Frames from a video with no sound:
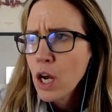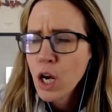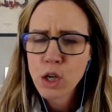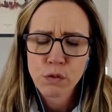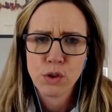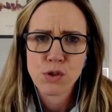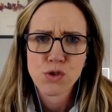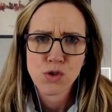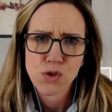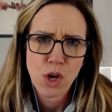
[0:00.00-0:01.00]
interviews
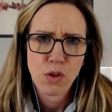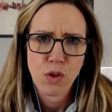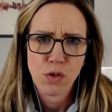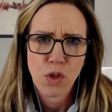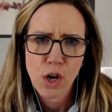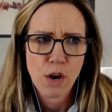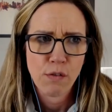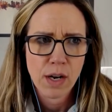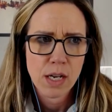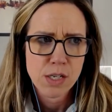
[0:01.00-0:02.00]
to say that they
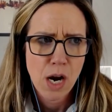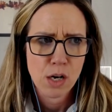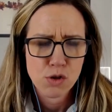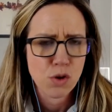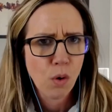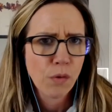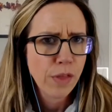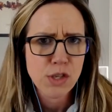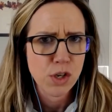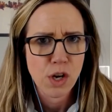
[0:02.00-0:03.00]
never got tired. So
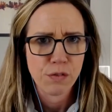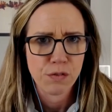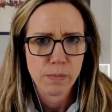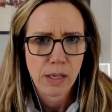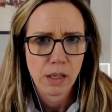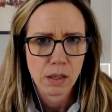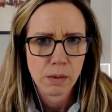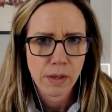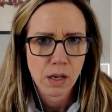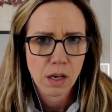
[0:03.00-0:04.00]
that's enough for me.
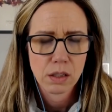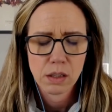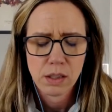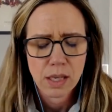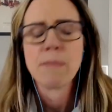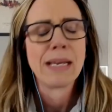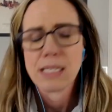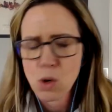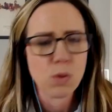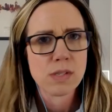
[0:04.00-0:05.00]
I'm like, yeah, that
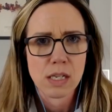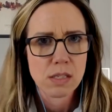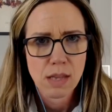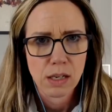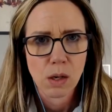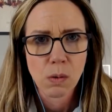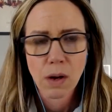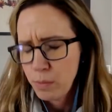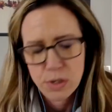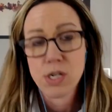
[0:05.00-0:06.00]
makes total sense. Thank you.
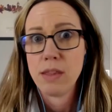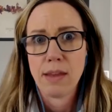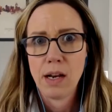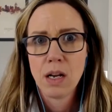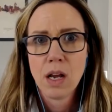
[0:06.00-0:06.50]
Appreciate that.